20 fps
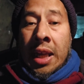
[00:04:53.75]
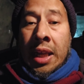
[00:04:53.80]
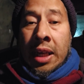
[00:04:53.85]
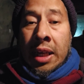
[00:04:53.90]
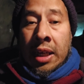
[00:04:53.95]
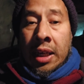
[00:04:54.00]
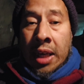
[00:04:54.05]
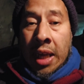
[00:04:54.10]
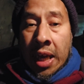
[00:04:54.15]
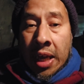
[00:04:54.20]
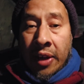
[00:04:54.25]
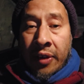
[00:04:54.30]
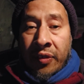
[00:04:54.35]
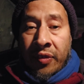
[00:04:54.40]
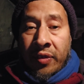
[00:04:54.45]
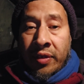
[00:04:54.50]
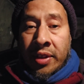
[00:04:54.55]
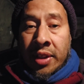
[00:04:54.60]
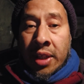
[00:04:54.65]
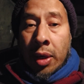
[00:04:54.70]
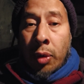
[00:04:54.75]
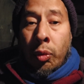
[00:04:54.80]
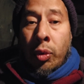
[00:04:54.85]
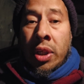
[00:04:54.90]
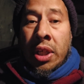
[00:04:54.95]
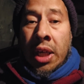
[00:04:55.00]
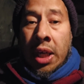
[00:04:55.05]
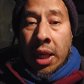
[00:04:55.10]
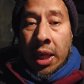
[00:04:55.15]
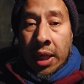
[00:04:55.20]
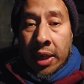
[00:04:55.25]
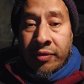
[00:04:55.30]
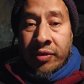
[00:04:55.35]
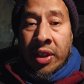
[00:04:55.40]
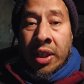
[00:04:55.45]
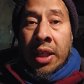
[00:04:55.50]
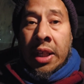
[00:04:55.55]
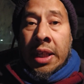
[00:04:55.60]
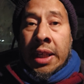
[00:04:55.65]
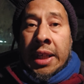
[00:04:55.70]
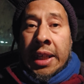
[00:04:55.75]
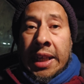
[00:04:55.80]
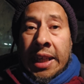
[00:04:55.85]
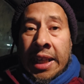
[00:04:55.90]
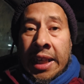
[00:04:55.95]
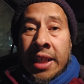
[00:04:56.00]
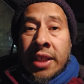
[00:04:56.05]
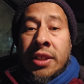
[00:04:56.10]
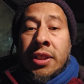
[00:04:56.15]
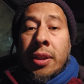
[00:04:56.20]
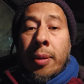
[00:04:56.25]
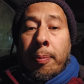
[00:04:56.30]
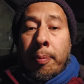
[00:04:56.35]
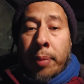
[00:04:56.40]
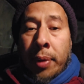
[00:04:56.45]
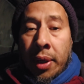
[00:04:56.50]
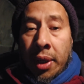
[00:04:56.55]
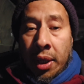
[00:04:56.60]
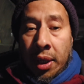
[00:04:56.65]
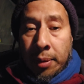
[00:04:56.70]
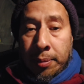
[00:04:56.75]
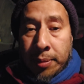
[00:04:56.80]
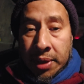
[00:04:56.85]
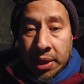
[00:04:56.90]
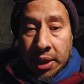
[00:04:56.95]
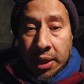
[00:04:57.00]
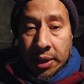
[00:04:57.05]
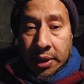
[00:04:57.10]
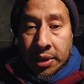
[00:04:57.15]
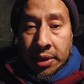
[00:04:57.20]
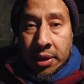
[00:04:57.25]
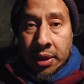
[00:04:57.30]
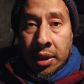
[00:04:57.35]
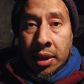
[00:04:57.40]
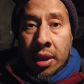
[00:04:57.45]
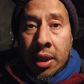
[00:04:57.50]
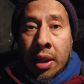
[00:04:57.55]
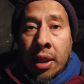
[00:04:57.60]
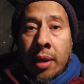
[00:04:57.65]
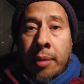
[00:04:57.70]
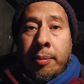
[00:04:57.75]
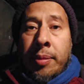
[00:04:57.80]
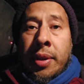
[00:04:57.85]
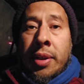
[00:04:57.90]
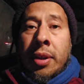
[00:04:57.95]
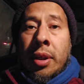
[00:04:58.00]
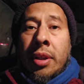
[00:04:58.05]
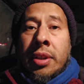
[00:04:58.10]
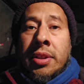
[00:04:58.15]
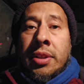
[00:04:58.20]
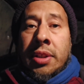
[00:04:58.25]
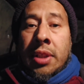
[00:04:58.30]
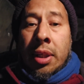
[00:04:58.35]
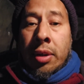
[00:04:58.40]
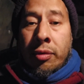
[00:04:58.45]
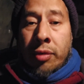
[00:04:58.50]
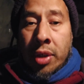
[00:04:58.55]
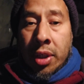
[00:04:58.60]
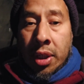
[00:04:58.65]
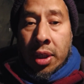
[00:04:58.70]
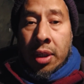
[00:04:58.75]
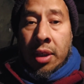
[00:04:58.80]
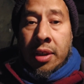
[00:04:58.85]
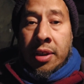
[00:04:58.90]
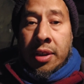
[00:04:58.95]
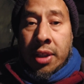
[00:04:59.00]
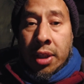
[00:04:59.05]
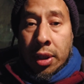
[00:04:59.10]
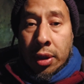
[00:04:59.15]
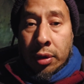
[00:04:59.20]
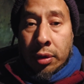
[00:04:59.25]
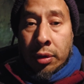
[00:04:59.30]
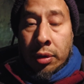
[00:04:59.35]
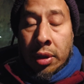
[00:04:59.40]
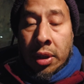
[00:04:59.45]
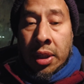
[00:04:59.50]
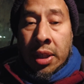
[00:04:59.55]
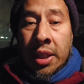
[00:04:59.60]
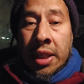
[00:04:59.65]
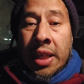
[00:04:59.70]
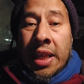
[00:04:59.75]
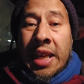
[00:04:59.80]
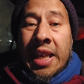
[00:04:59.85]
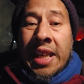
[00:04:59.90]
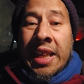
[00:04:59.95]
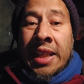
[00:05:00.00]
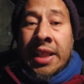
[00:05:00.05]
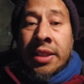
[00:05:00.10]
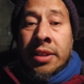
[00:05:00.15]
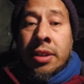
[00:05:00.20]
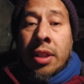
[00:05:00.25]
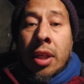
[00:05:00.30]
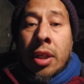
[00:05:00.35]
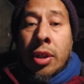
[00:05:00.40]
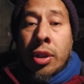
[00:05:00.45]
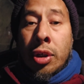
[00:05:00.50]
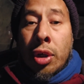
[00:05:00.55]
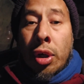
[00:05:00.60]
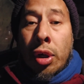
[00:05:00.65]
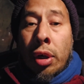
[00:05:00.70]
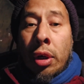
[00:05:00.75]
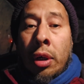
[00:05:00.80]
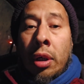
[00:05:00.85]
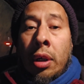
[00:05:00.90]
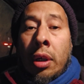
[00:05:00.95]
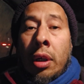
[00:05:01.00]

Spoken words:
life that we have is permanent, because the real you is your